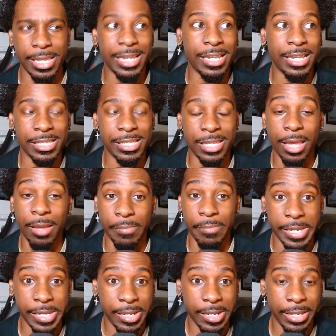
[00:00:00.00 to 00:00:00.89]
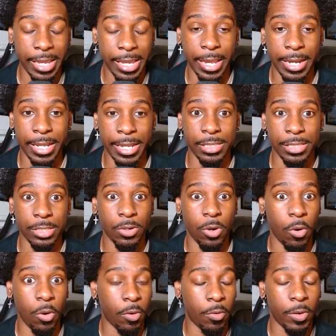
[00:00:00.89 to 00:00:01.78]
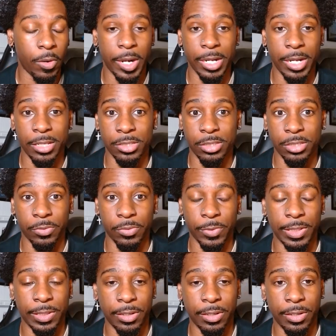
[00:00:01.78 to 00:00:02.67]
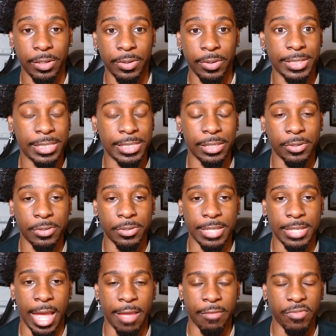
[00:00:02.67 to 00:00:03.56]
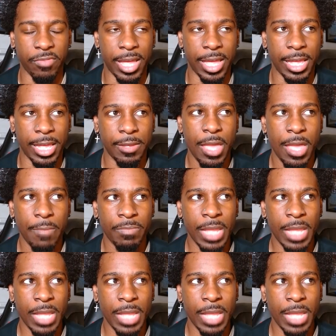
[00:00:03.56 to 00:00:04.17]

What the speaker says: It is comedic and it's horror and it's thriller and it's a little sci-fi.